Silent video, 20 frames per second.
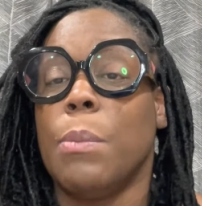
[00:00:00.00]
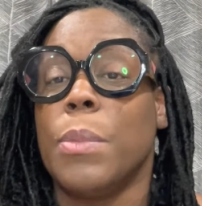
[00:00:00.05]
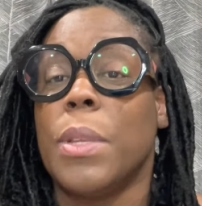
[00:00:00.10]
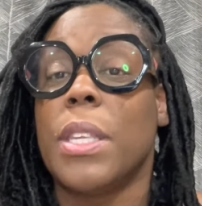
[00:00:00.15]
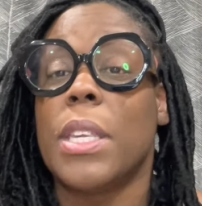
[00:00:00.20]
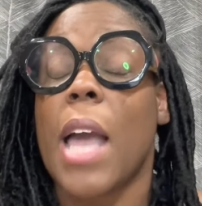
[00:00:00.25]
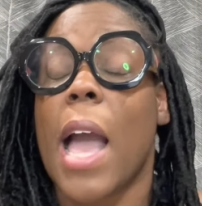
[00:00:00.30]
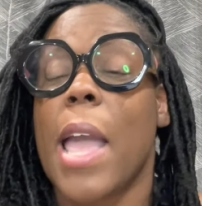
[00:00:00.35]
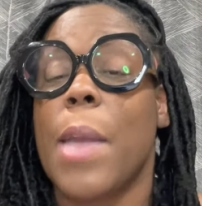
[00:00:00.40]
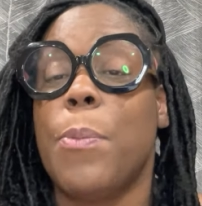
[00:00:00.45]

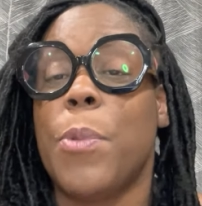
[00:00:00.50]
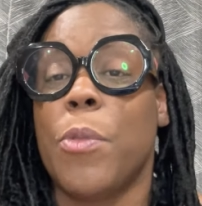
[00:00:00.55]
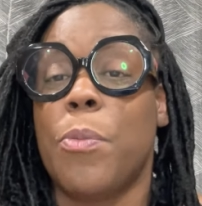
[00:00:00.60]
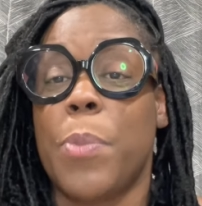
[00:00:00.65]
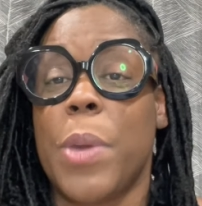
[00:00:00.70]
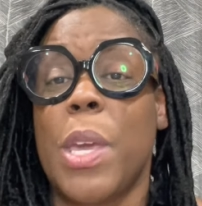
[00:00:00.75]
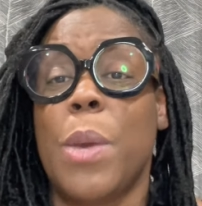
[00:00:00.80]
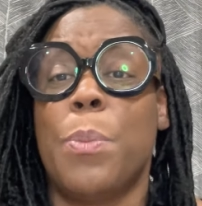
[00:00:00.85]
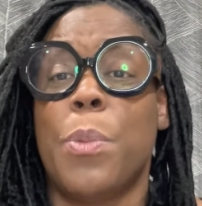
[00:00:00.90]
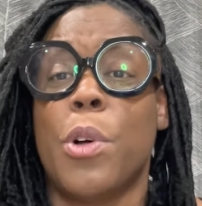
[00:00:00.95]
type of
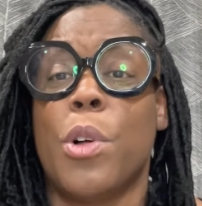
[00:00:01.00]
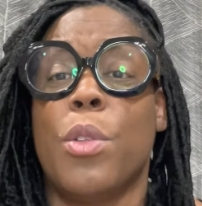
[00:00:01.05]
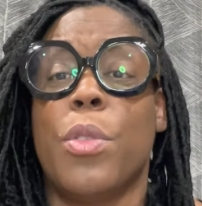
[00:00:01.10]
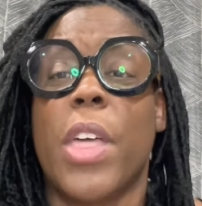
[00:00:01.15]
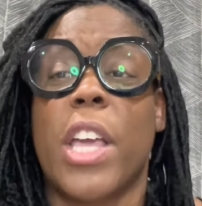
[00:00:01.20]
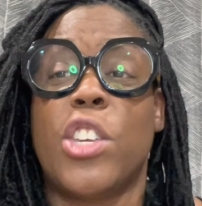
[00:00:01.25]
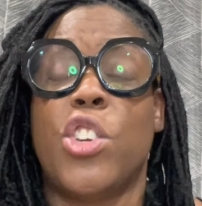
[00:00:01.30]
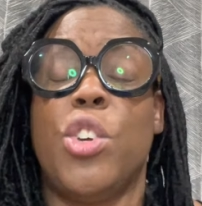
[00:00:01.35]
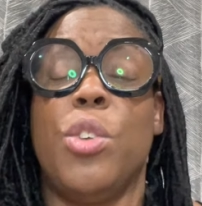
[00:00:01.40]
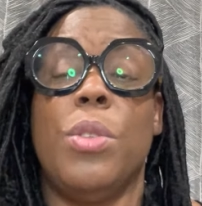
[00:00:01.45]
people
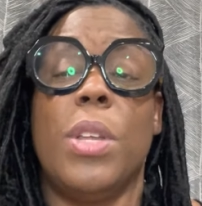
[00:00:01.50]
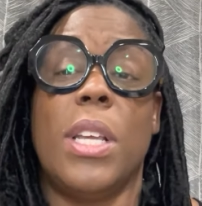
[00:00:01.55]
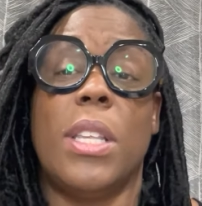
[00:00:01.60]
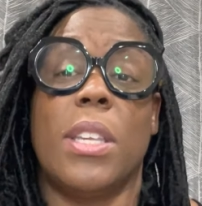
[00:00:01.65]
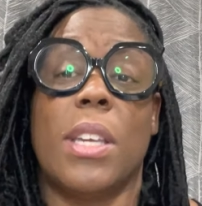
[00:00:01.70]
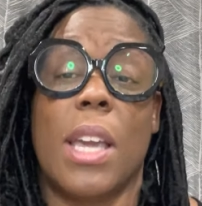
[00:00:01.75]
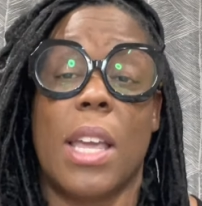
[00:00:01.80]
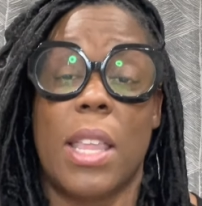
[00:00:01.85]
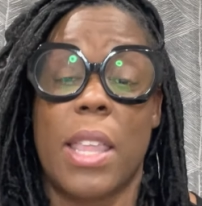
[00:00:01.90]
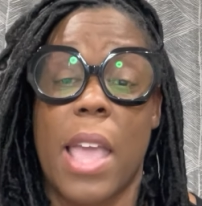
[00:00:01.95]
that you need
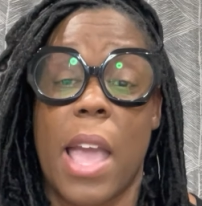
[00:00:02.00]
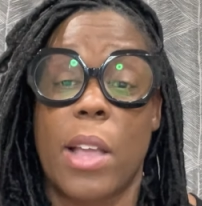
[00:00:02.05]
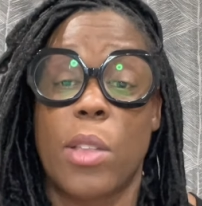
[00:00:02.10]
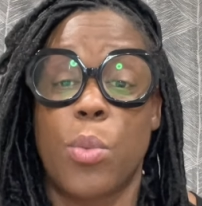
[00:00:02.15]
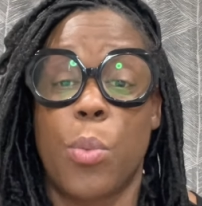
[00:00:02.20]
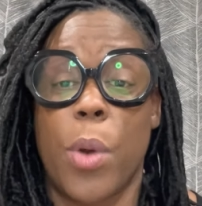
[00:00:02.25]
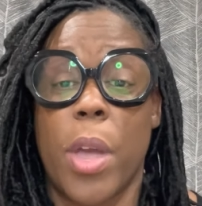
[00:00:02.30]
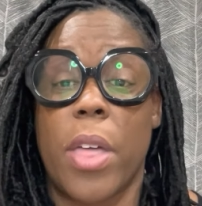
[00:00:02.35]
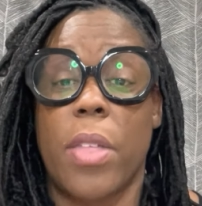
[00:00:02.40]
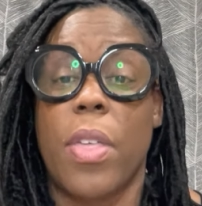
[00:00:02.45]
to
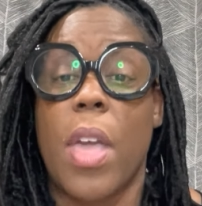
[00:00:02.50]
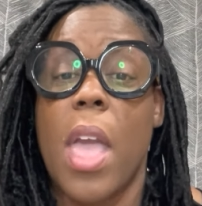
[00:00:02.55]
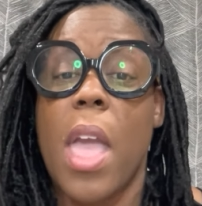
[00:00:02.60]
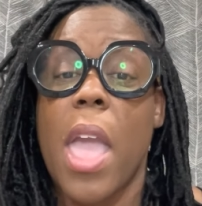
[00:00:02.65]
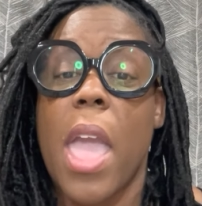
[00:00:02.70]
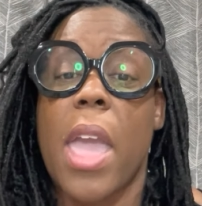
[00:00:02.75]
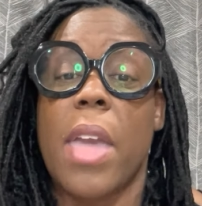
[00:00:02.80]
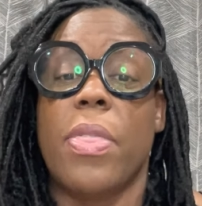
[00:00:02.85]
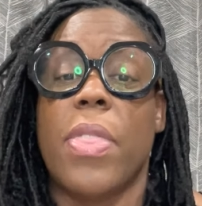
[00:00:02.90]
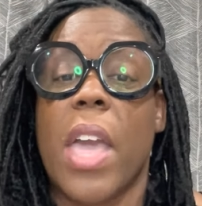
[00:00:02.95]
connect with
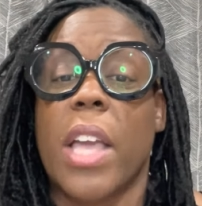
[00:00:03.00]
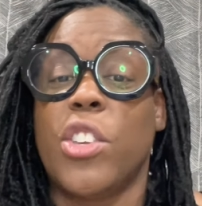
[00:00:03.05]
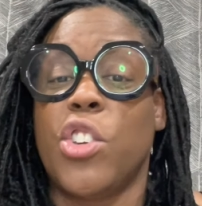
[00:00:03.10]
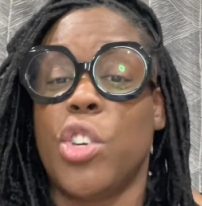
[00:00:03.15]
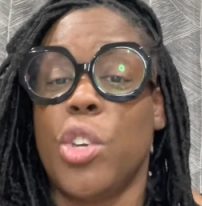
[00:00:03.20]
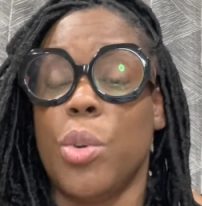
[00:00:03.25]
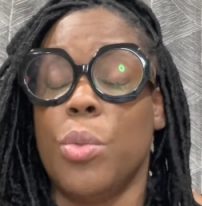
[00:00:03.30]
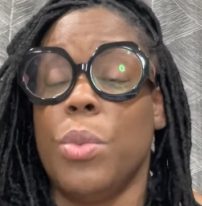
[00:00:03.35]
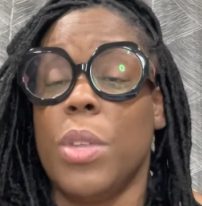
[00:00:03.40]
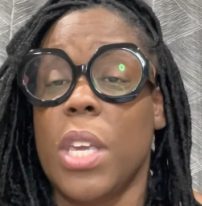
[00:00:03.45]
and that
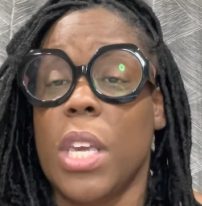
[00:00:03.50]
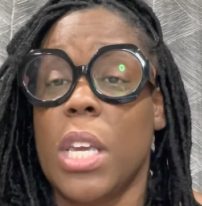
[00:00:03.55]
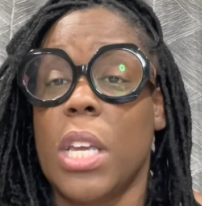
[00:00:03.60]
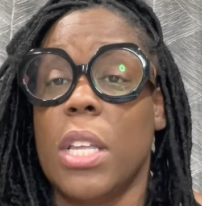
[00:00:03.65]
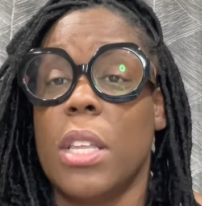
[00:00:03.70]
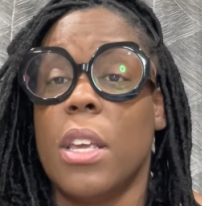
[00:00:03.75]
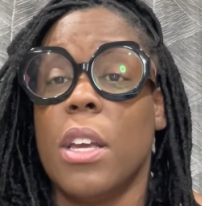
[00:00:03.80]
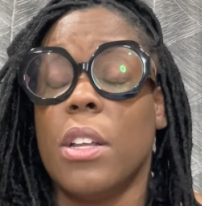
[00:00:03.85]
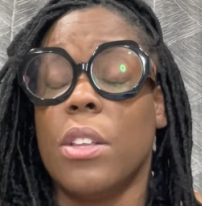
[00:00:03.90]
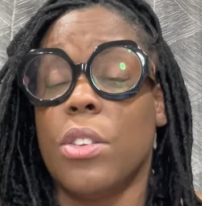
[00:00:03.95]
you
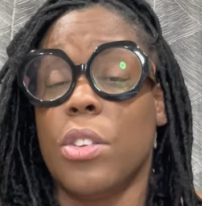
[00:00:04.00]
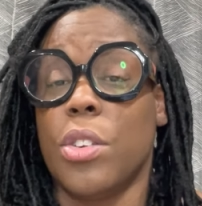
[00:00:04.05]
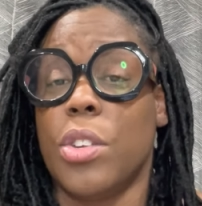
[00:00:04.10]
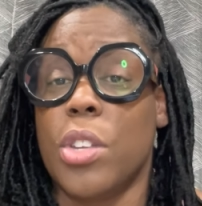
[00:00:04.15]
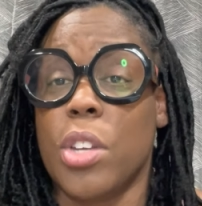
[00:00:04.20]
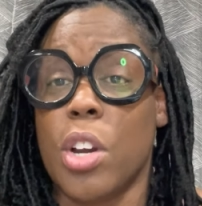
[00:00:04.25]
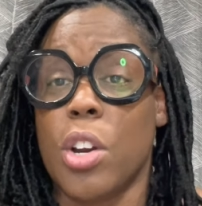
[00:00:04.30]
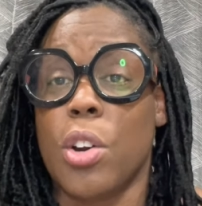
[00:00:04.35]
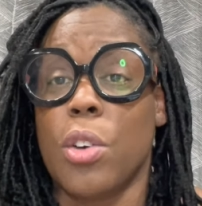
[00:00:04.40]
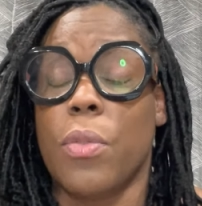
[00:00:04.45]
need to
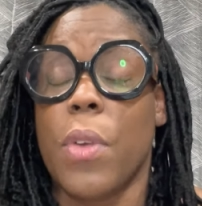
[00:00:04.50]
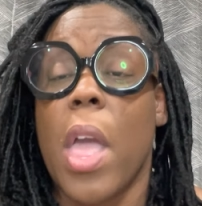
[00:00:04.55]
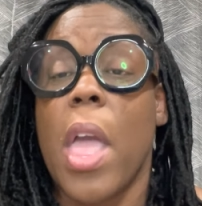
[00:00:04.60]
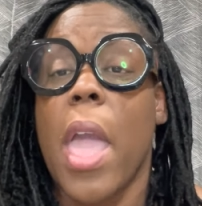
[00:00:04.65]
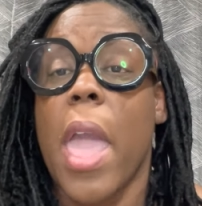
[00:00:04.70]
serve.